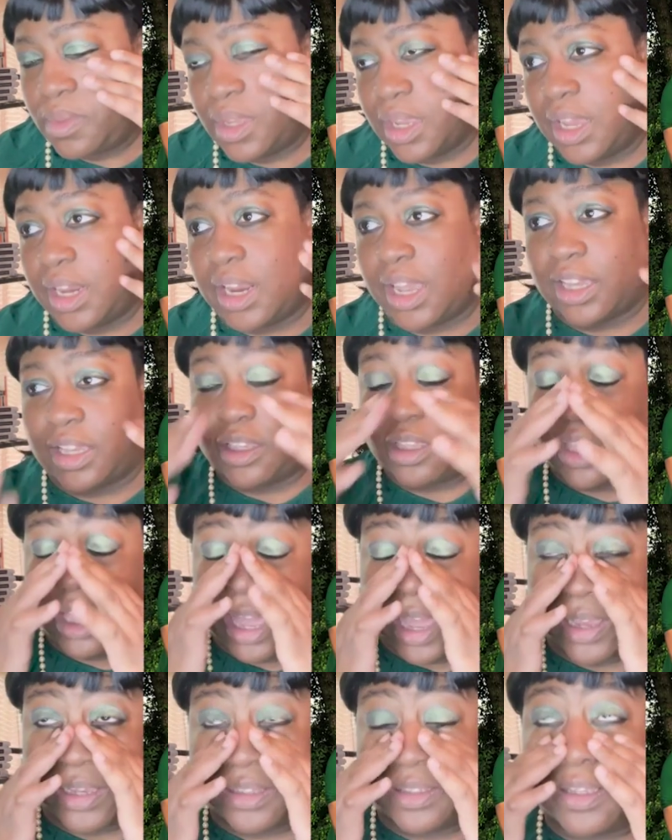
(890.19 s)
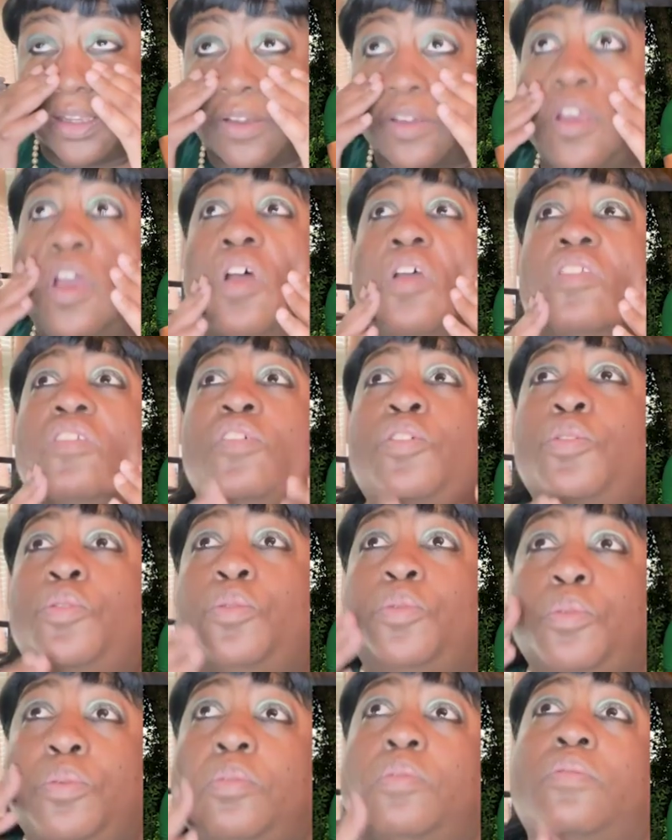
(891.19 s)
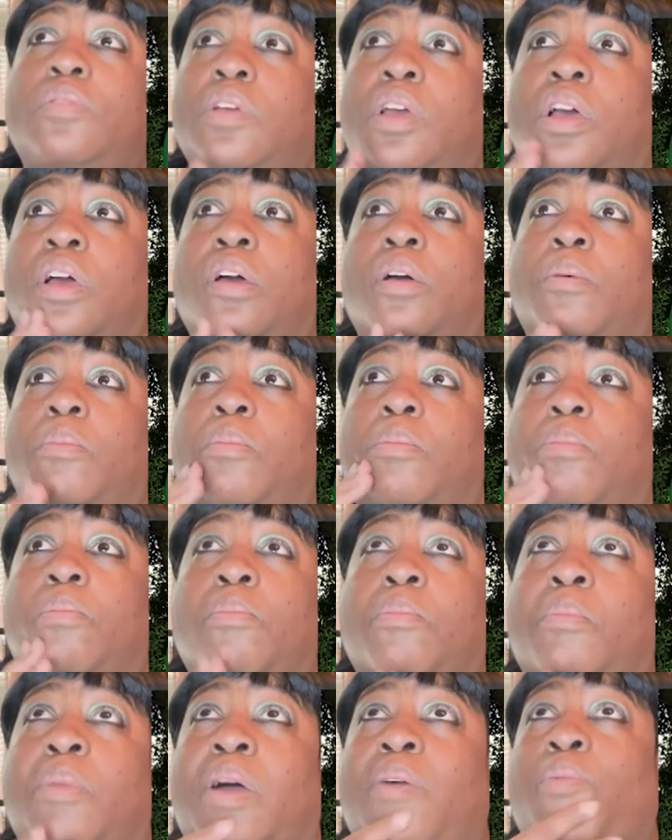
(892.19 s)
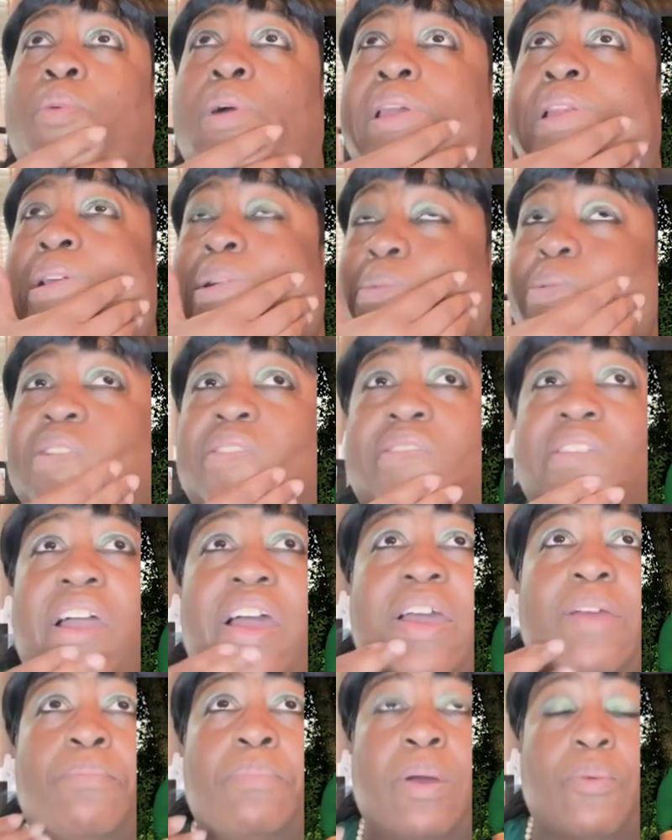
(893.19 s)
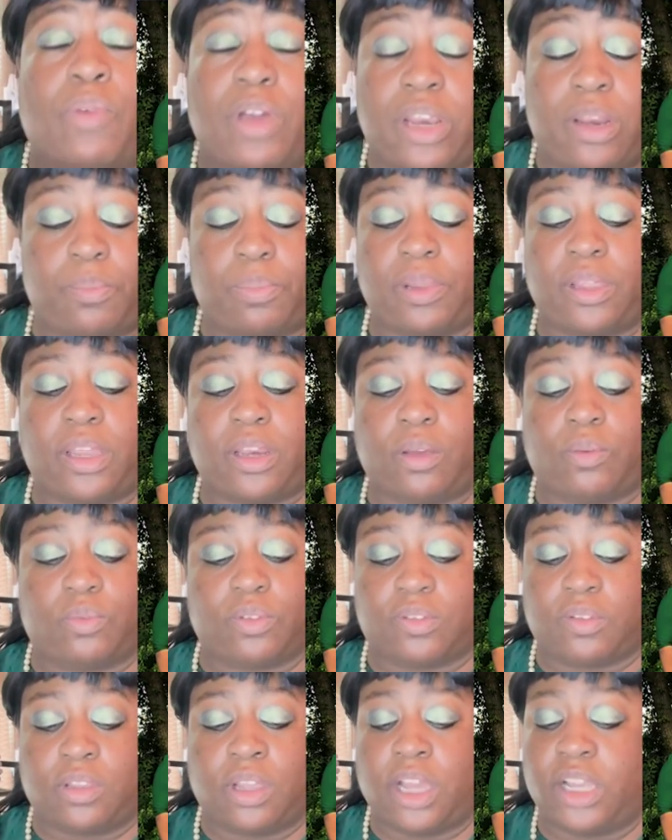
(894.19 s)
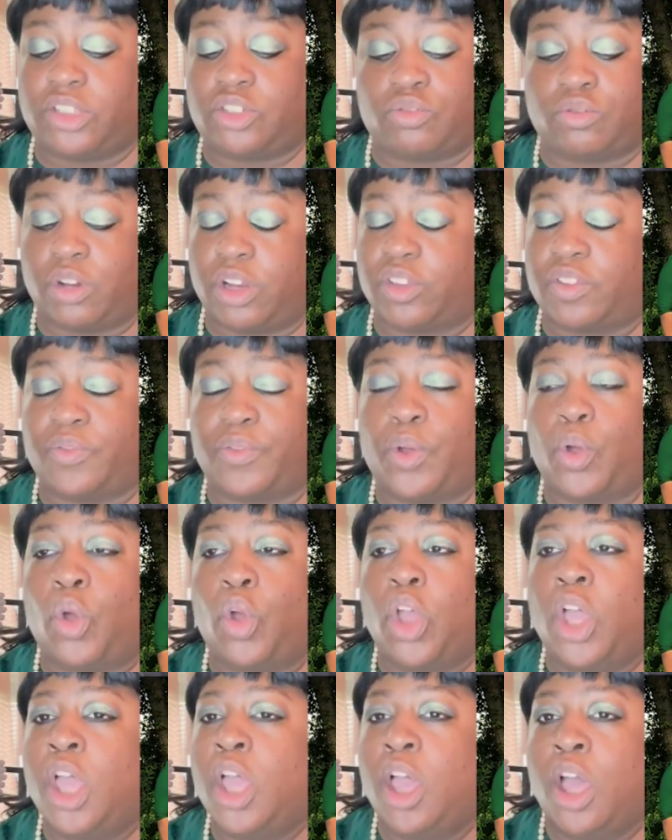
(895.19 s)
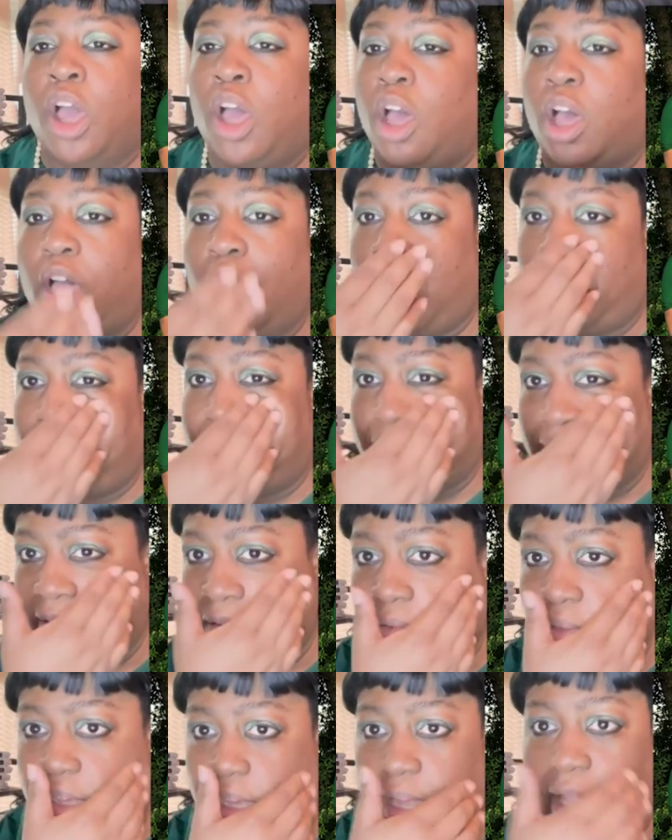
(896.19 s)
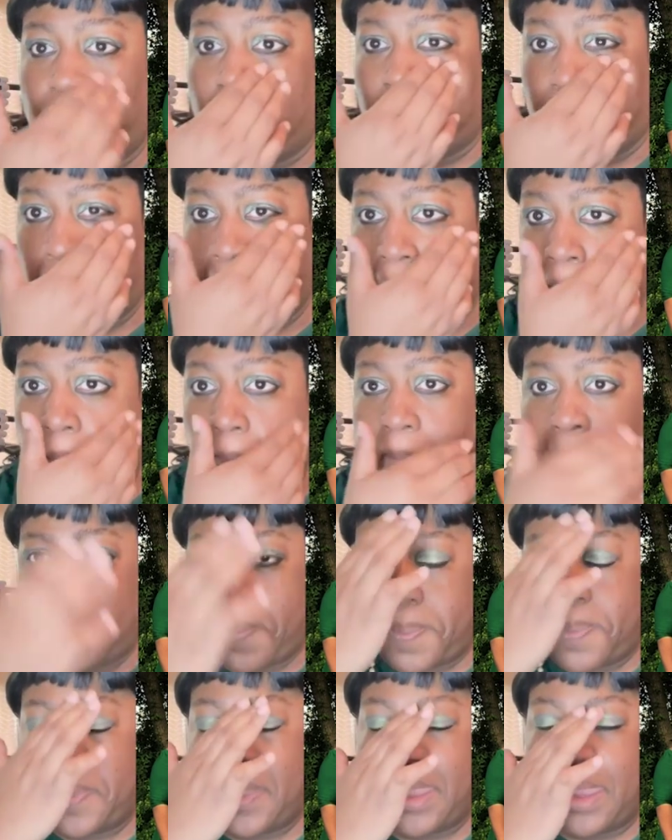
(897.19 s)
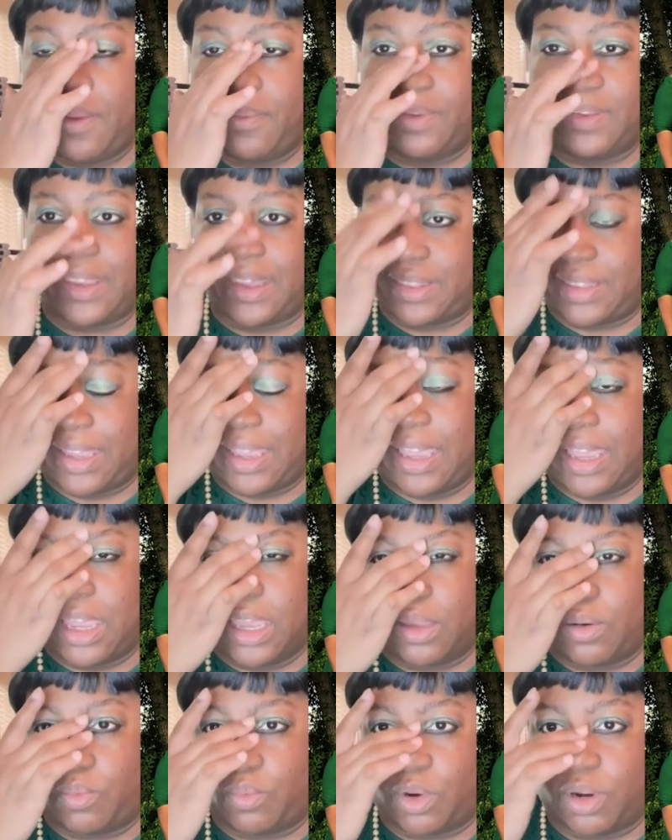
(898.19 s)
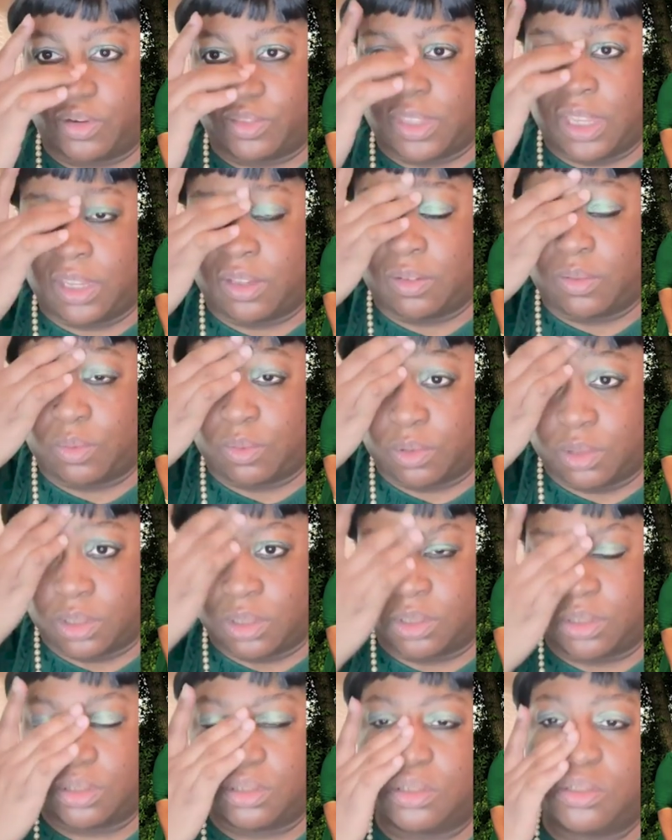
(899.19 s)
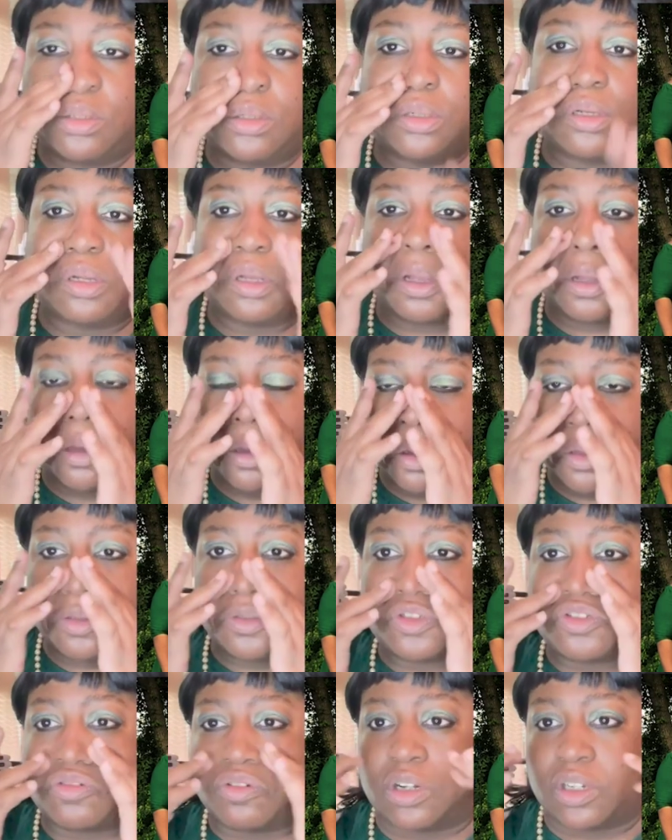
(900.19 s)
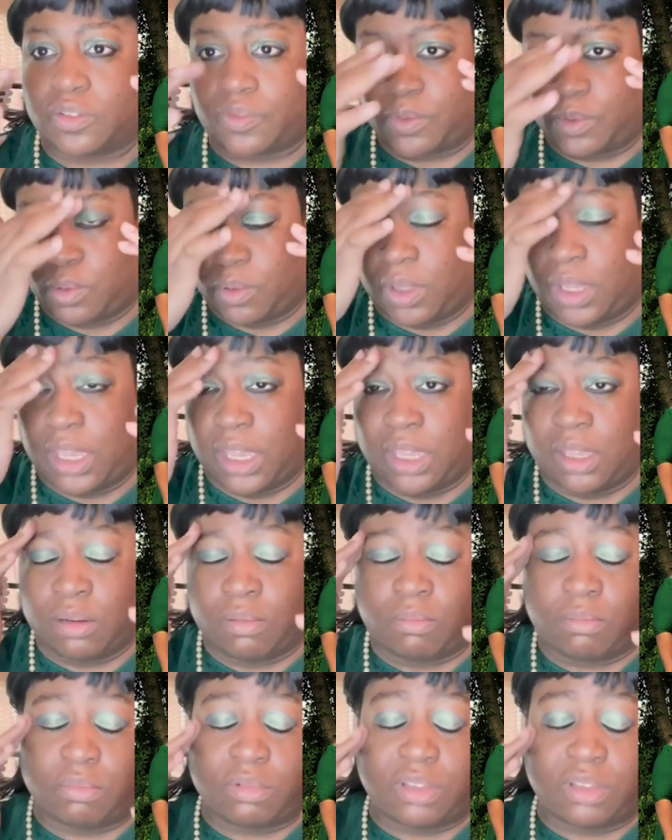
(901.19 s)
And I can tell y'all too, my wedding planning was not stressful up until the end. It was at the end where things were stressful and